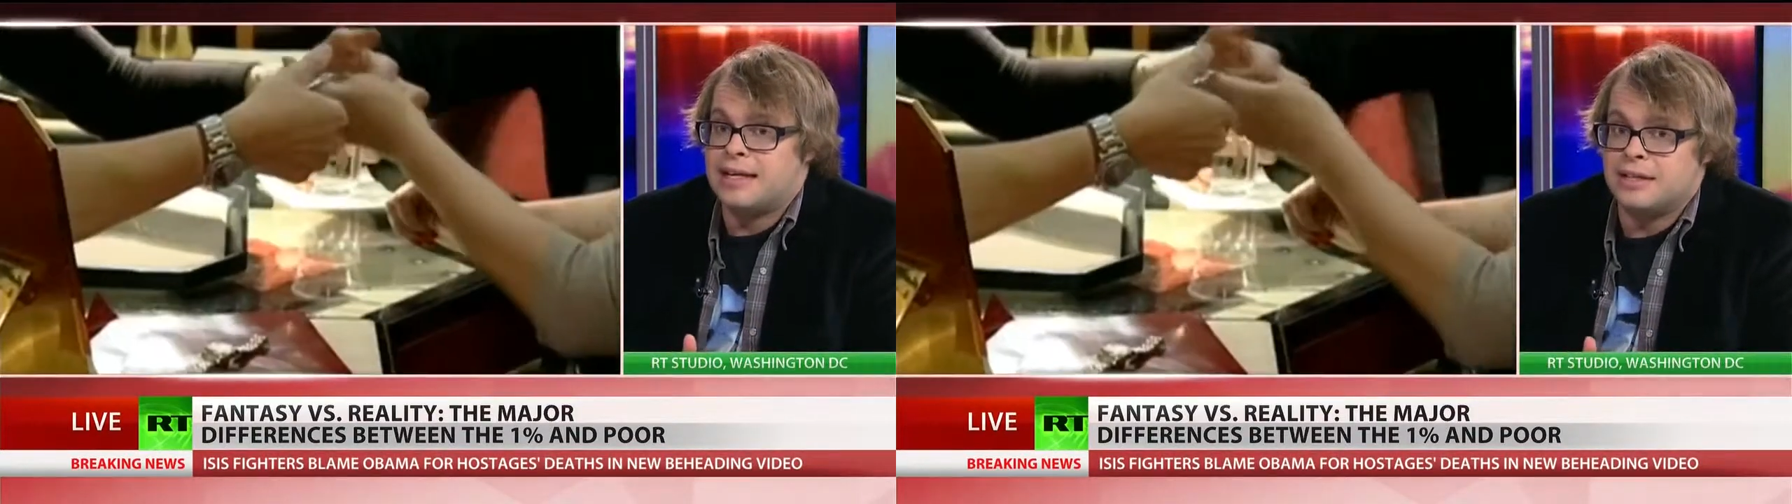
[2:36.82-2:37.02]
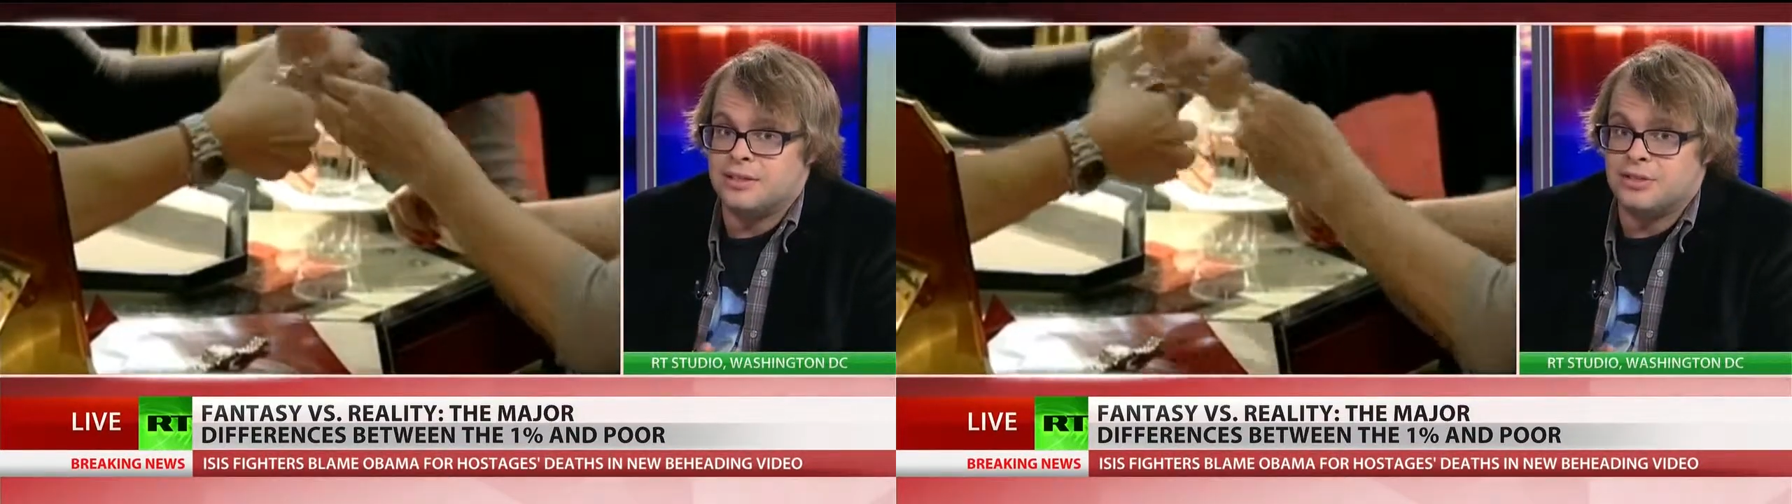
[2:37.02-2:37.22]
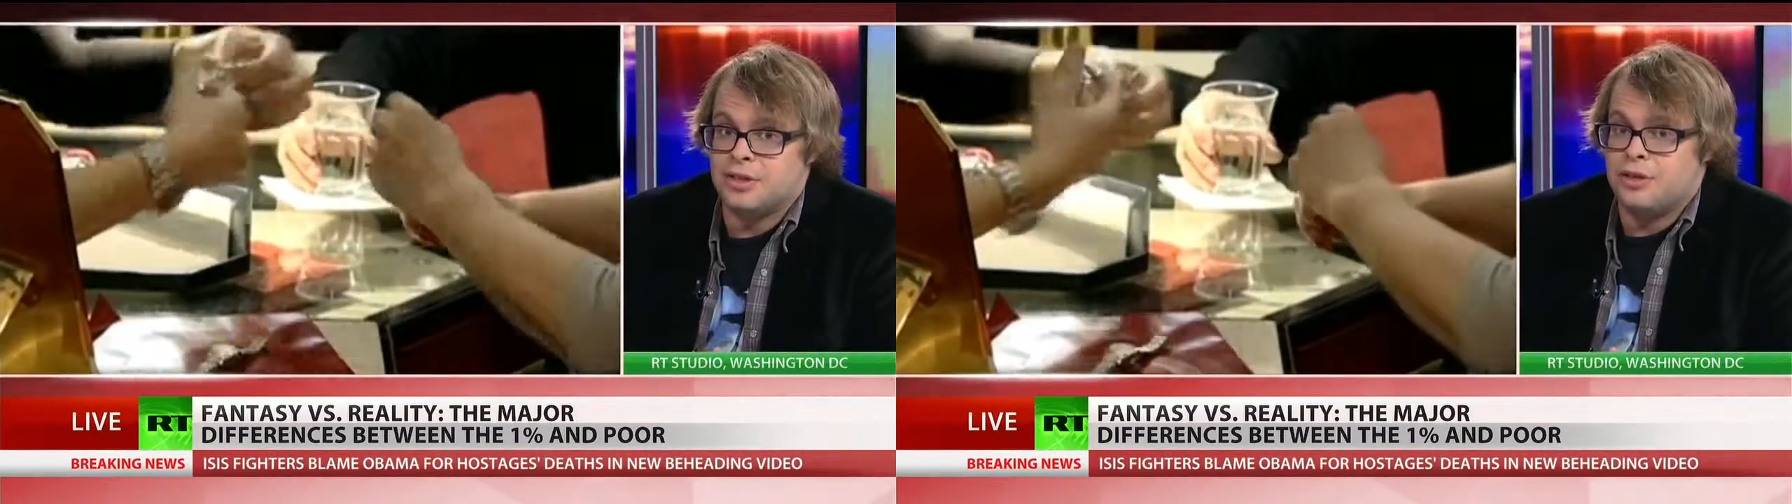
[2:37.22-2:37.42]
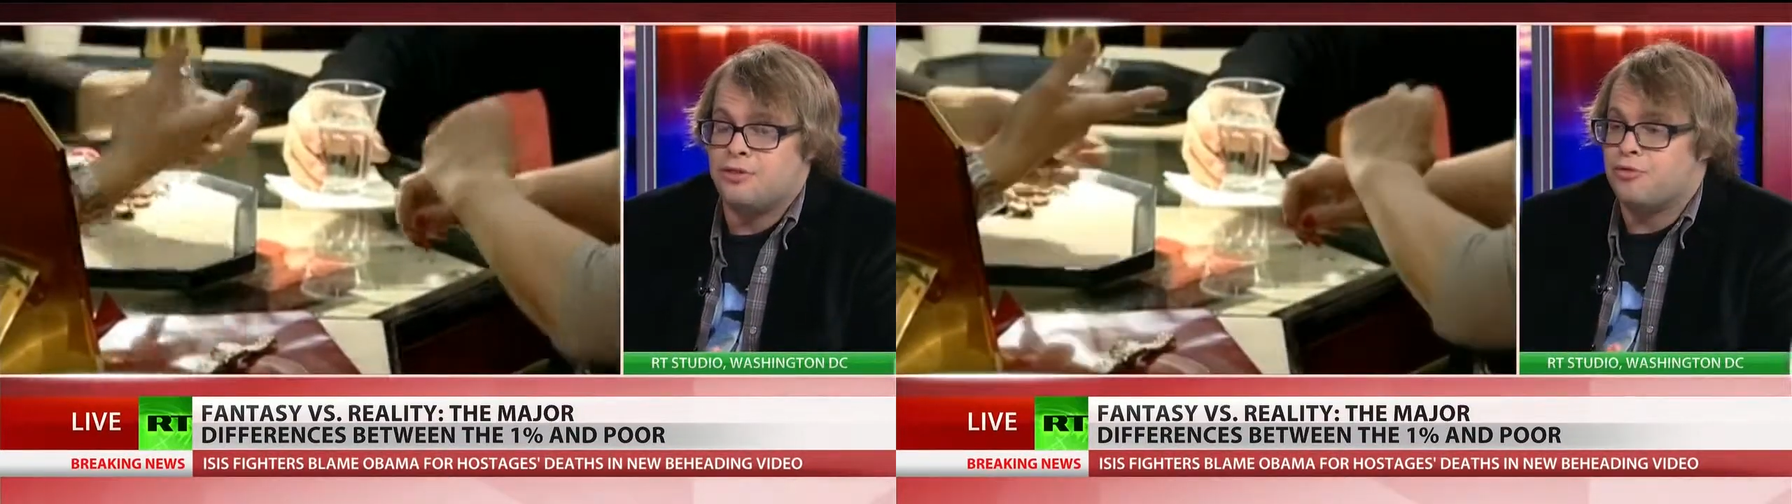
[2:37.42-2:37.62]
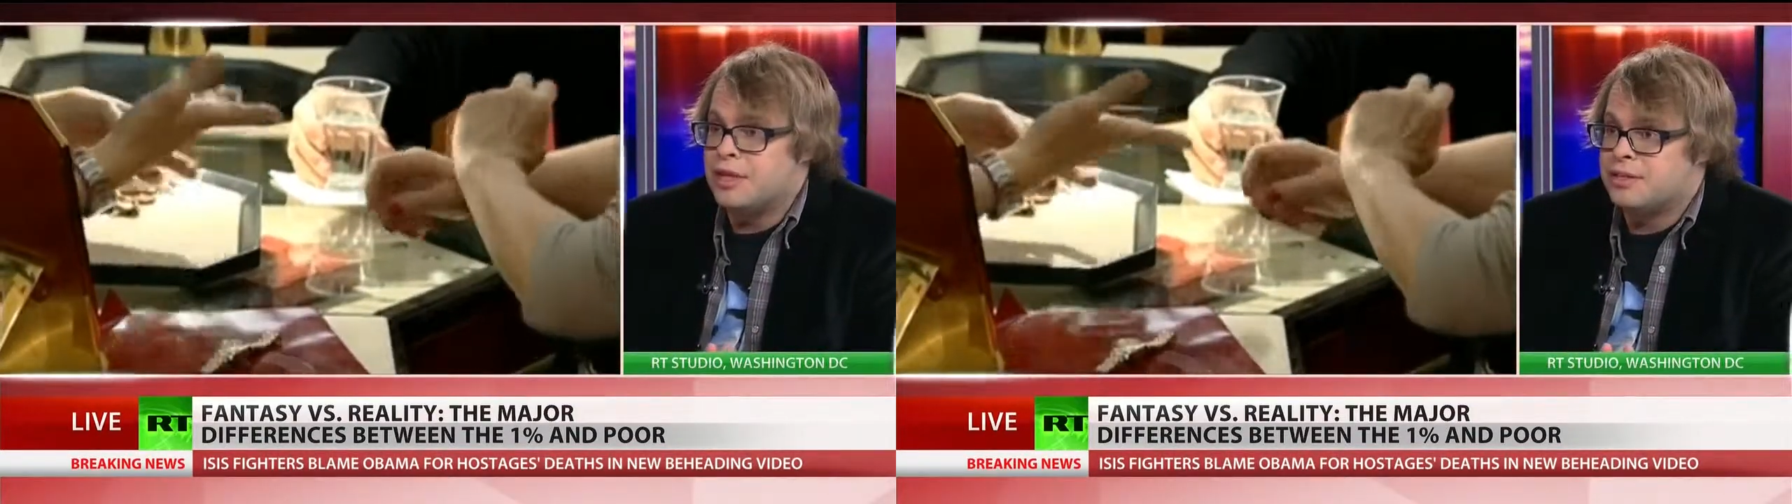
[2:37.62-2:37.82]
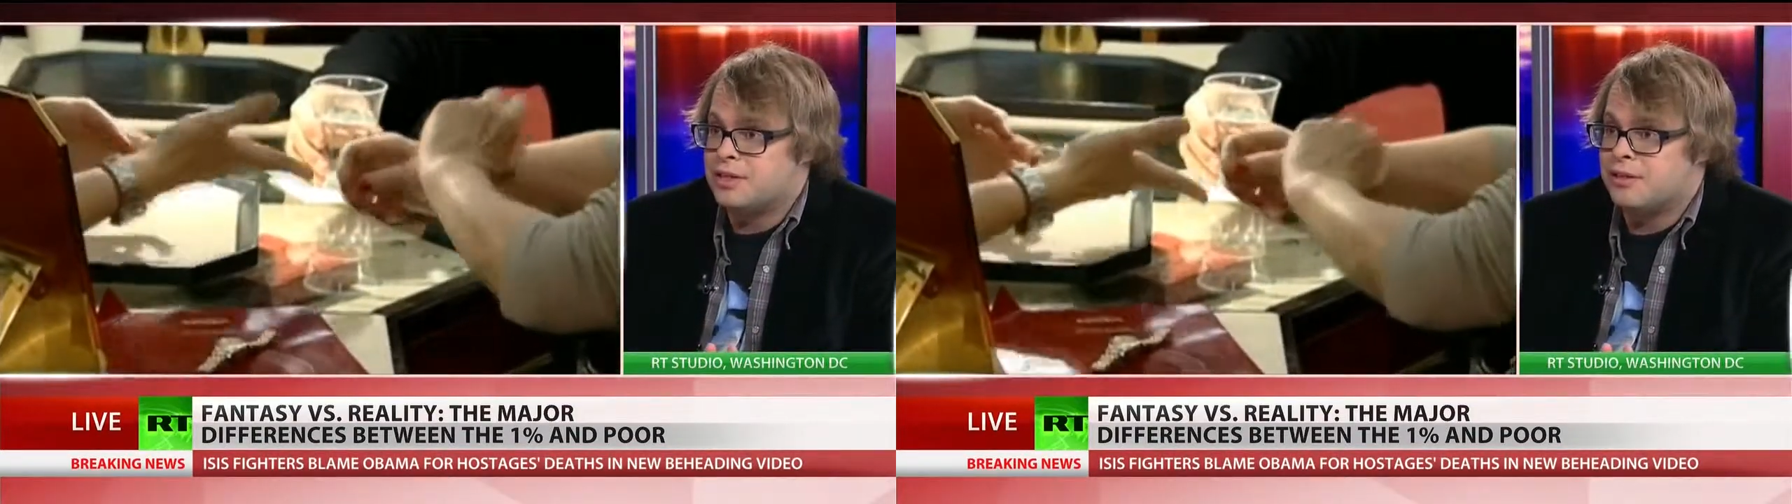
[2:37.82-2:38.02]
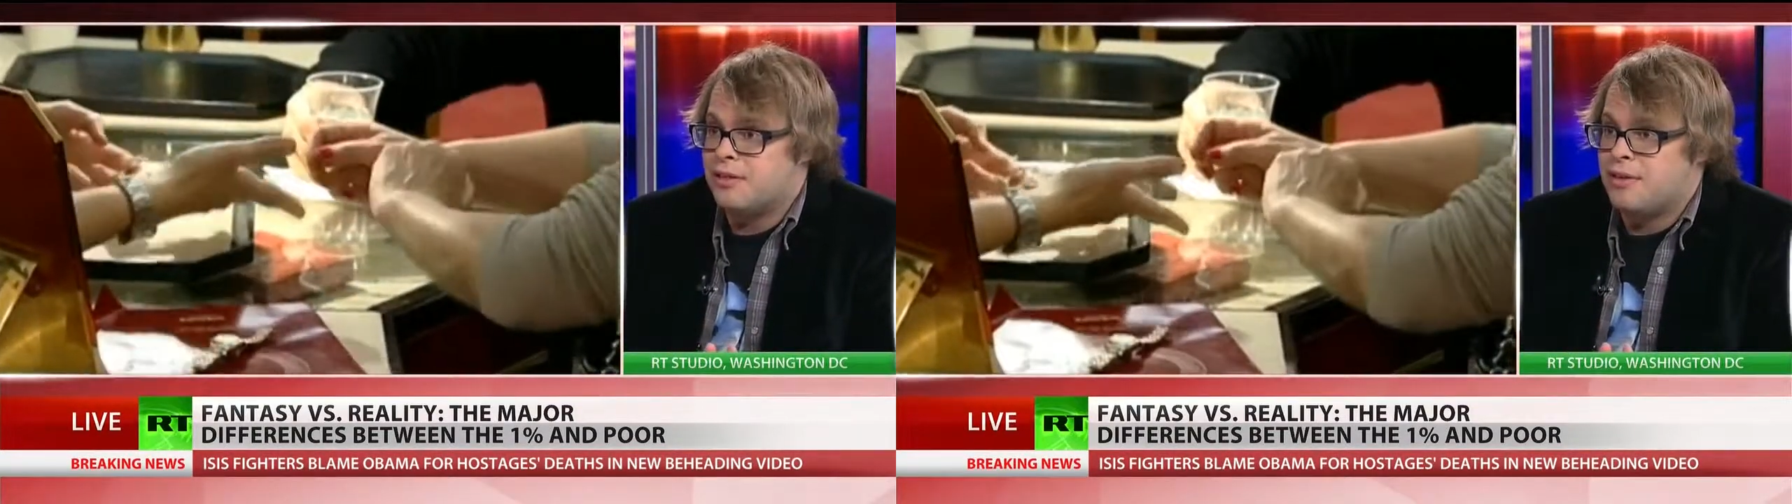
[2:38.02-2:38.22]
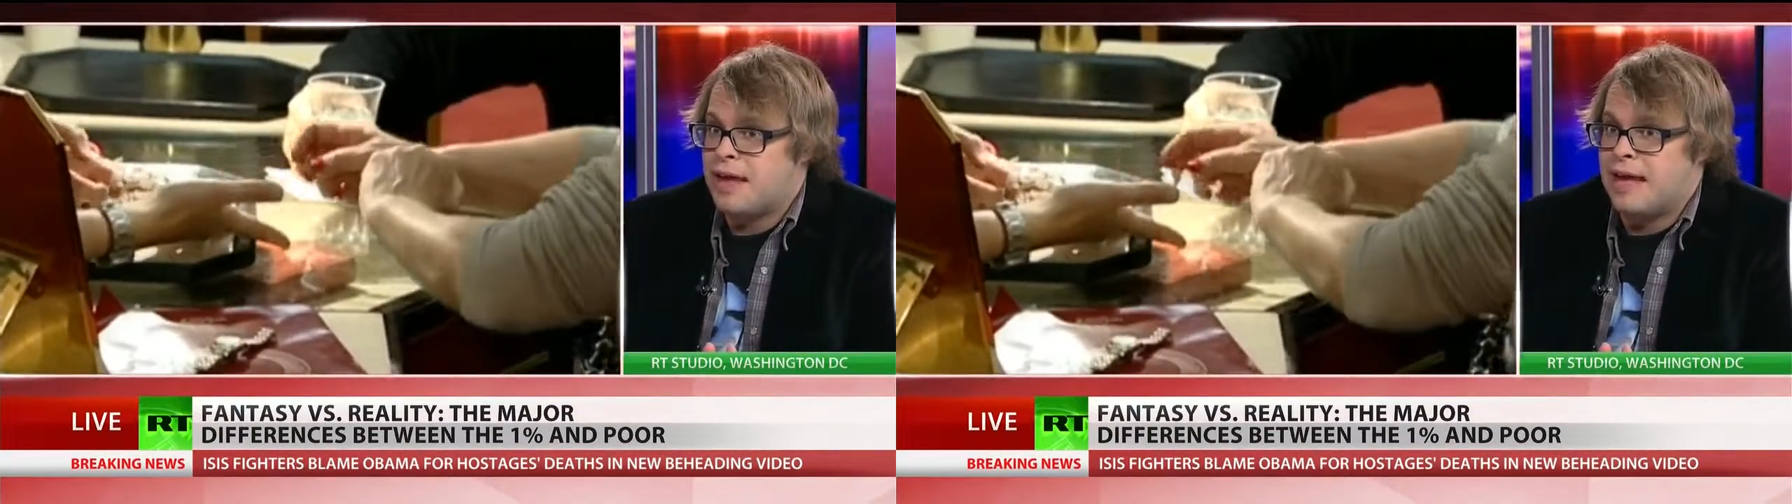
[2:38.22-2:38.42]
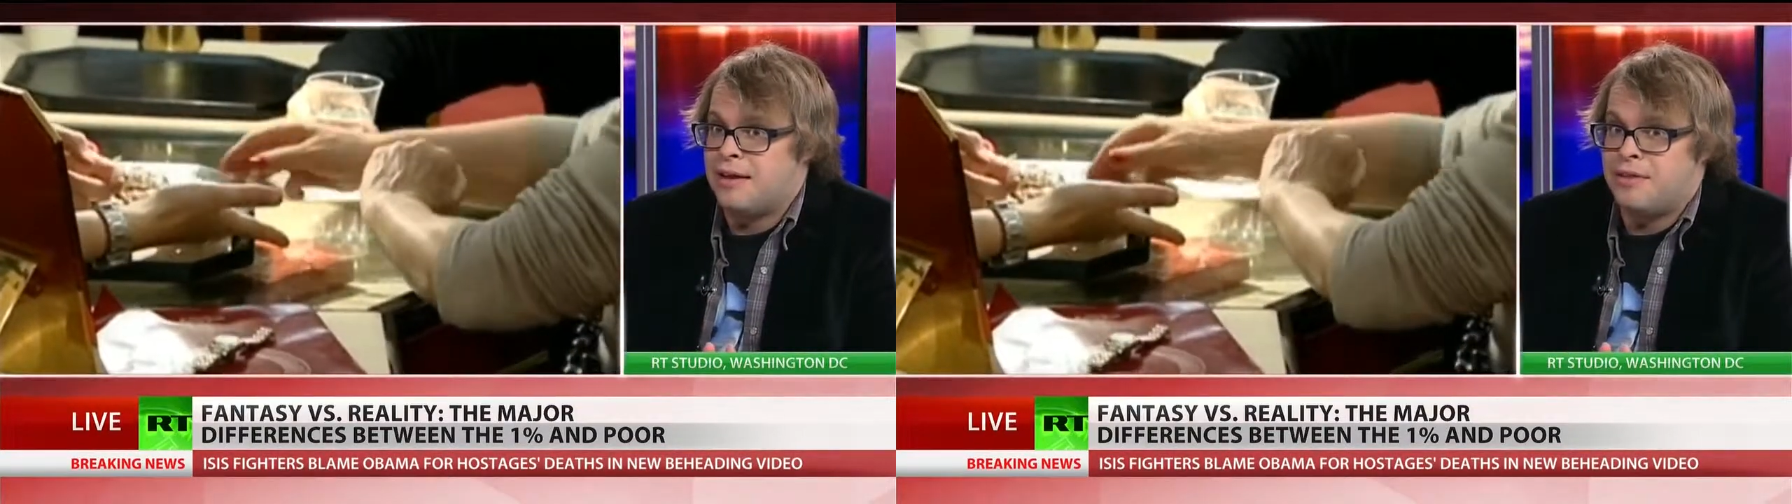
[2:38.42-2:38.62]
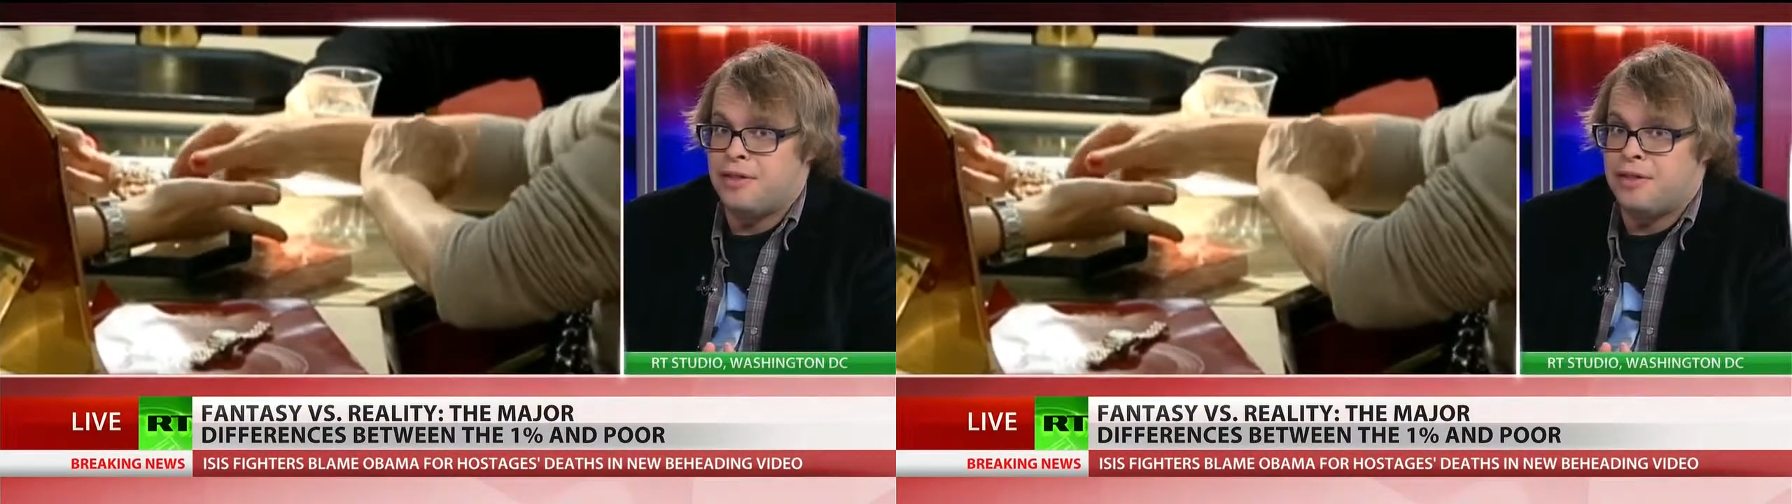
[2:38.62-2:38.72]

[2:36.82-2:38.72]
is the reason that